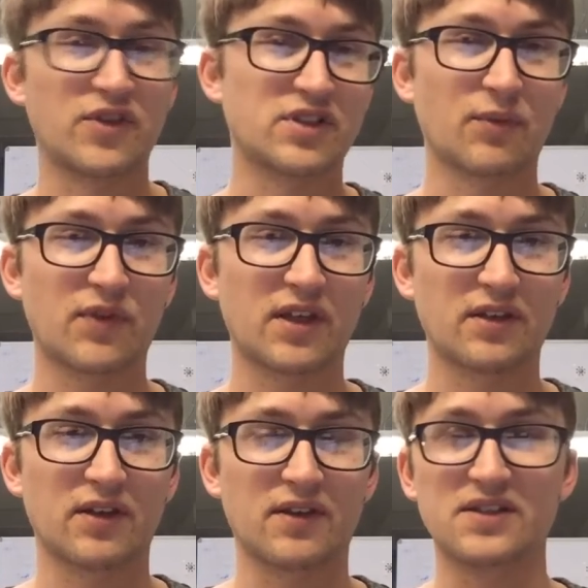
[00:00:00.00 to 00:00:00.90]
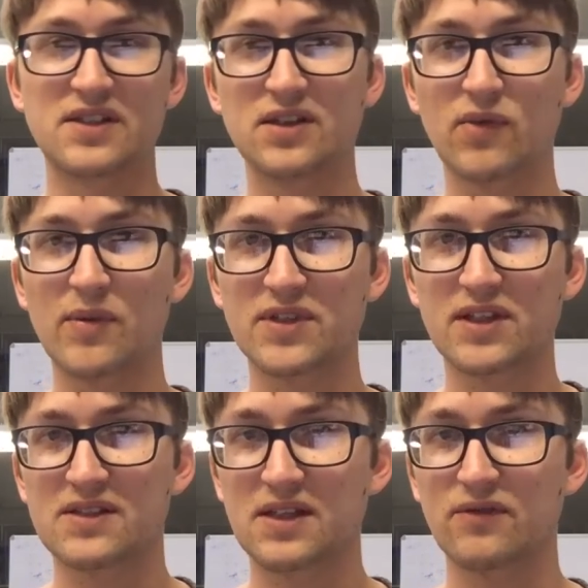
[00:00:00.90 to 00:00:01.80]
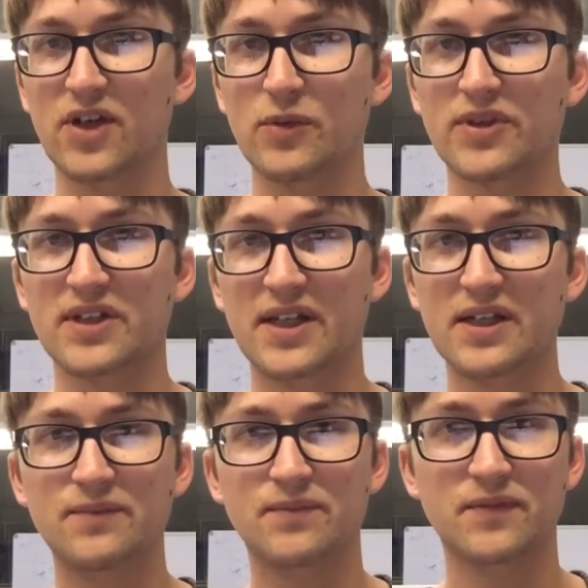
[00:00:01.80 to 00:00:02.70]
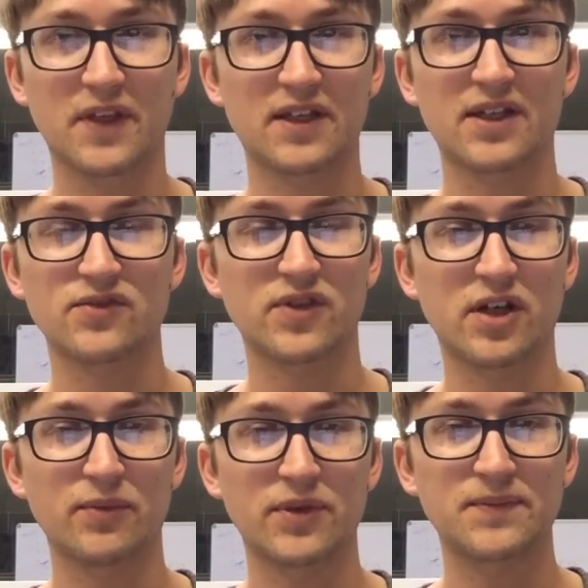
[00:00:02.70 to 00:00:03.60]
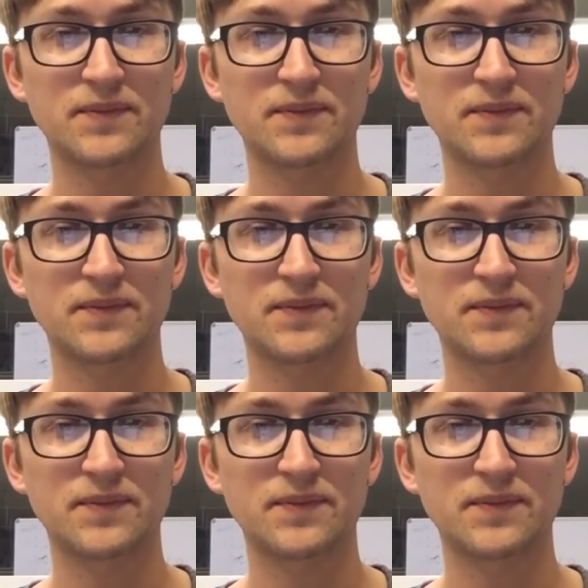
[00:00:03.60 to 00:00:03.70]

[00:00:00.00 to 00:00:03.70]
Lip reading: something that they see on the website that's not available in the data, they can ask for help.